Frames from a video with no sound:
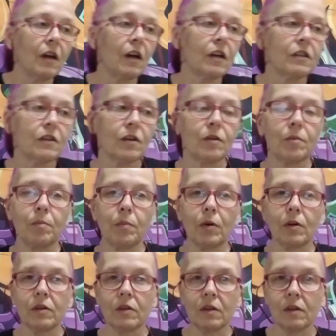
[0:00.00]
certain
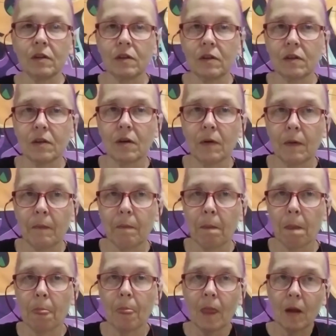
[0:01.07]
person's
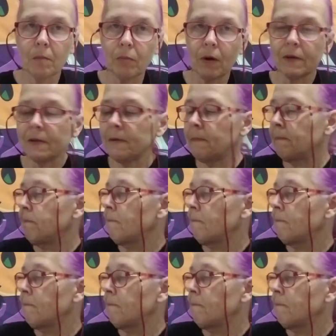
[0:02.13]
present